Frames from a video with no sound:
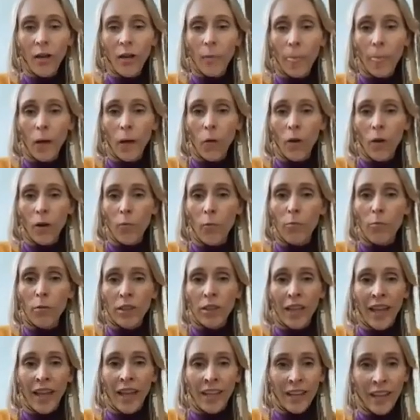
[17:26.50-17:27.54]
or a
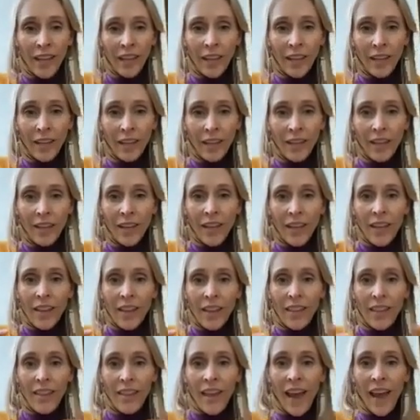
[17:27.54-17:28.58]
blanket
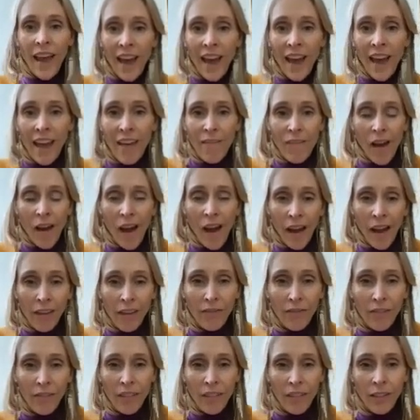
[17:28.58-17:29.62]
that if I
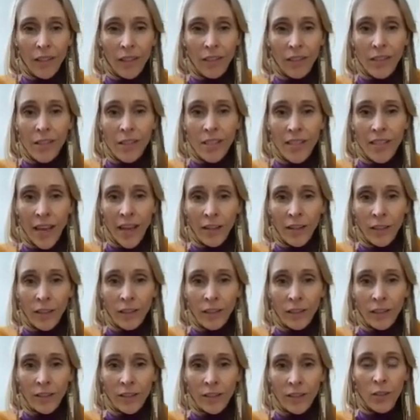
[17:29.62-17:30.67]
feel
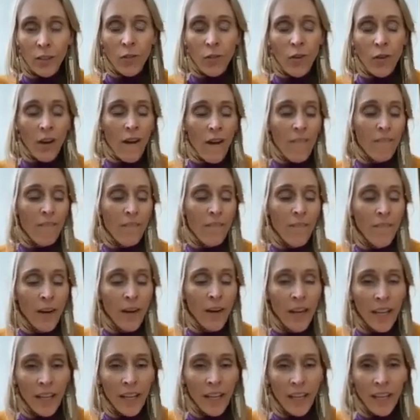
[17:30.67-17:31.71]
unsettled or I'm
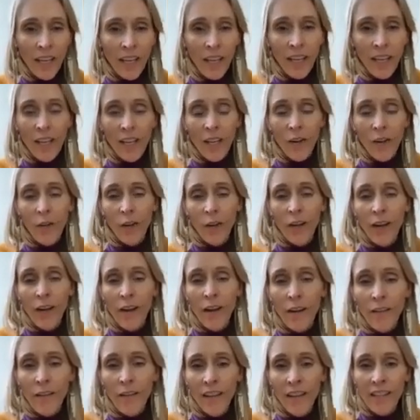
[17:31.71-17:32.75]
frightened or
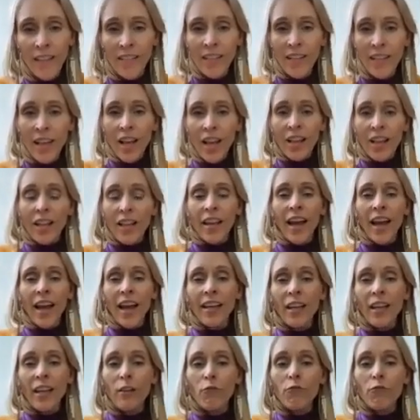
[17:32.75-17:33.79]
nervous, like I
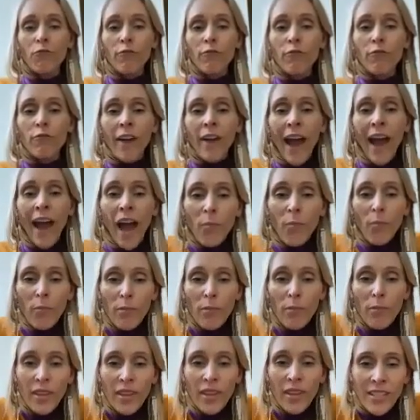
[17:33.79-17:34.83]
can wrap
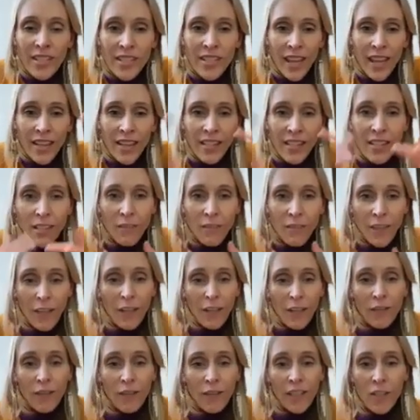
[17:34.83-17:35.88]
this sense of
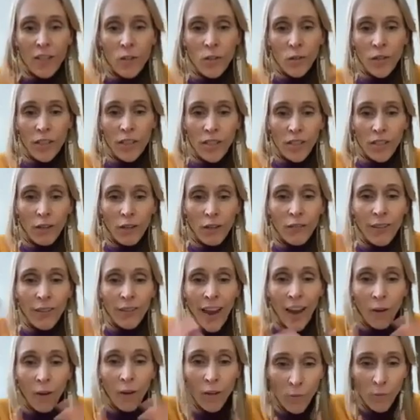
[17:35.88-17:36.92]
inner resource
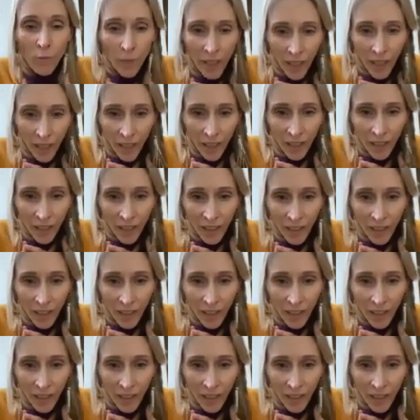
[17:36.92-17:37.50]
around me.